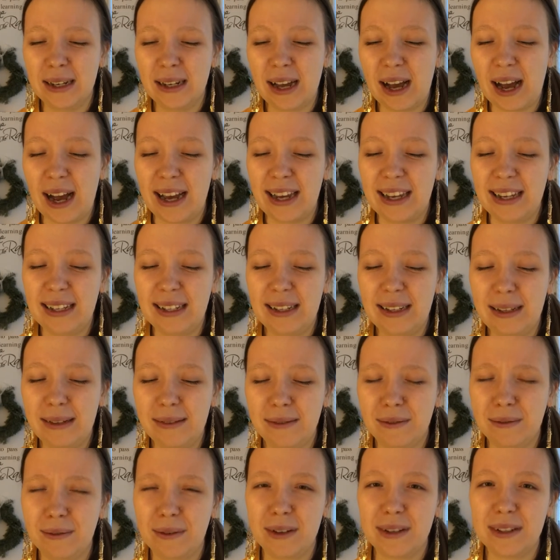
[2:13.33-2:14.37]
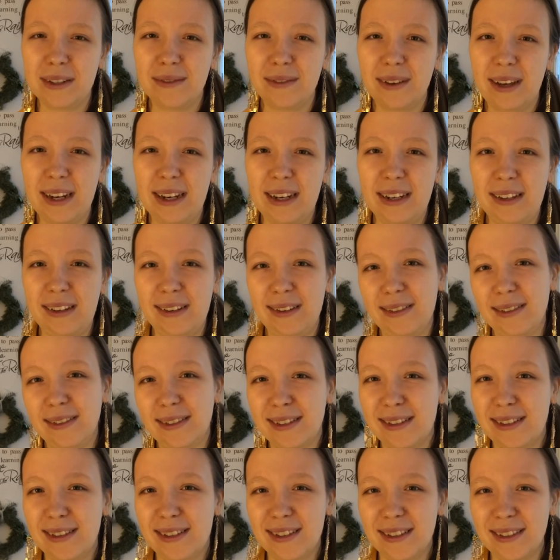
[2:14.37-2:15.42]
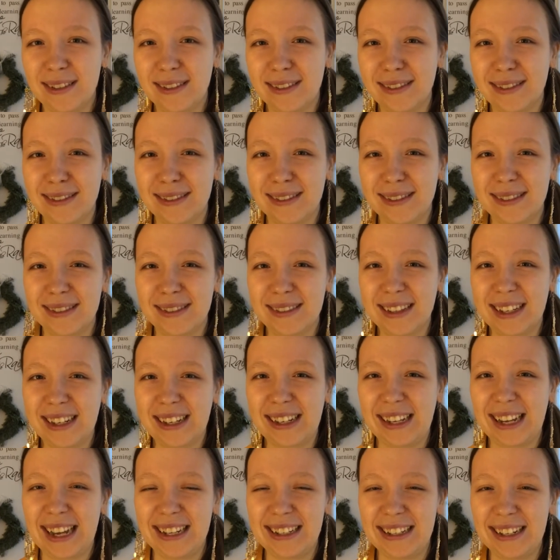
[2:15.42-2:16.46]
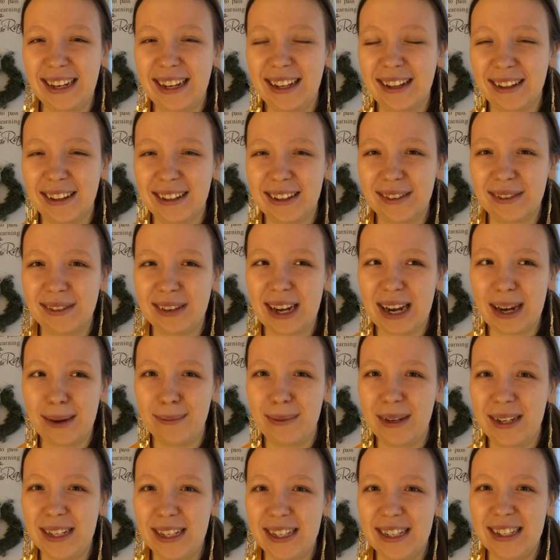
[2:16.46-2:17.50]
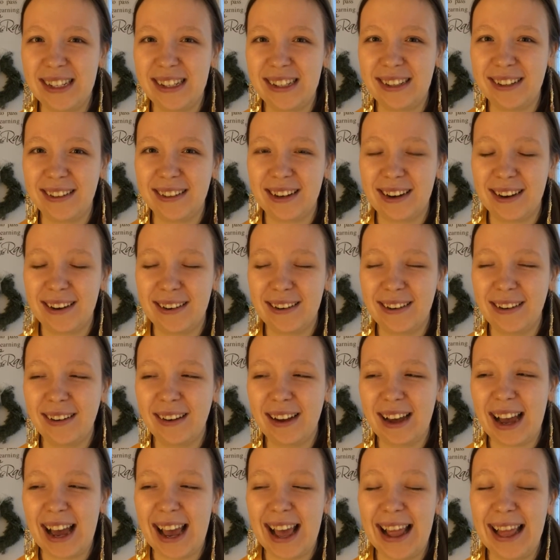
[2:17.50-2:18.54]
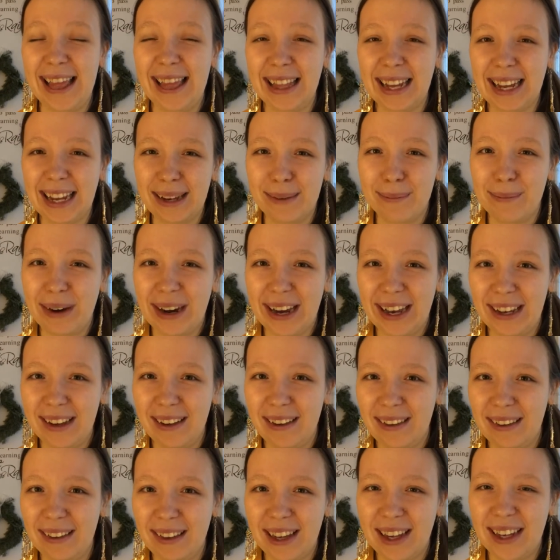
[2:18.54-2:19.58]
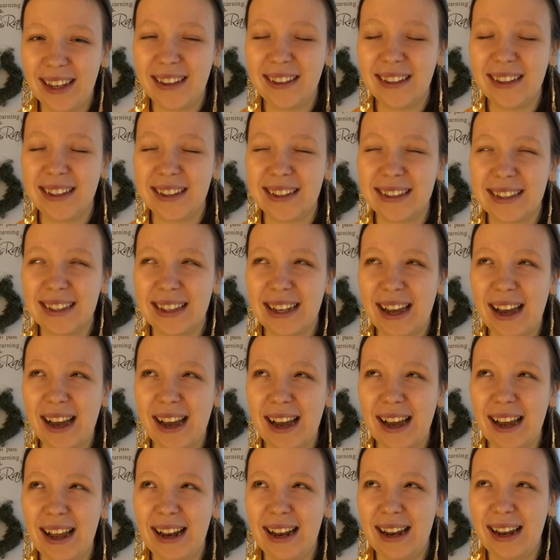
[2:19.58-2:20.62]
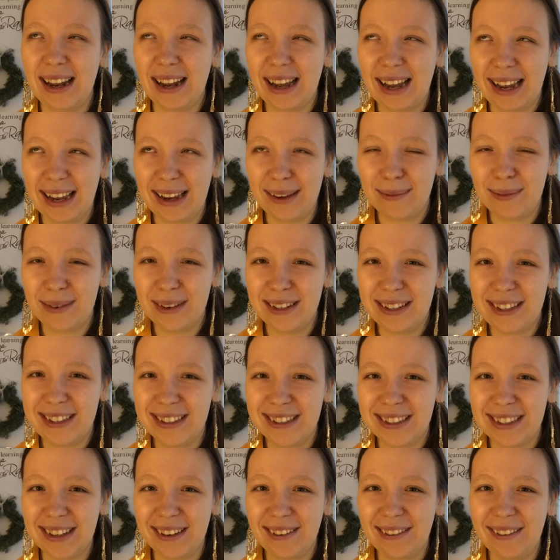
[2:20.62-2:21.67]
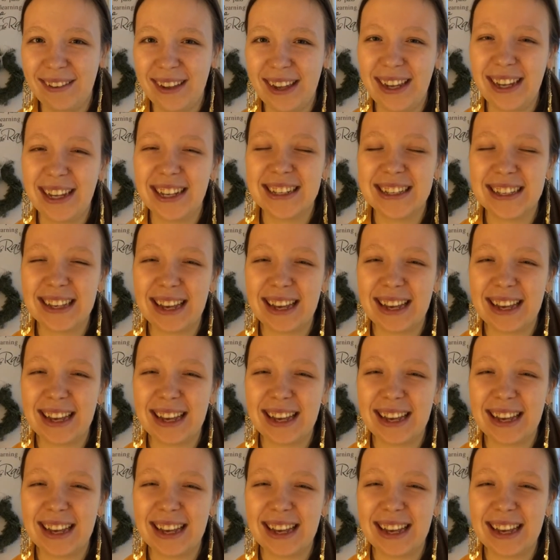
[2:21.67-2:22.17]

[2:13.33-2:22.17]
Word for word: I was very used to getting a lot of garbage, I like buying things, I like producing things,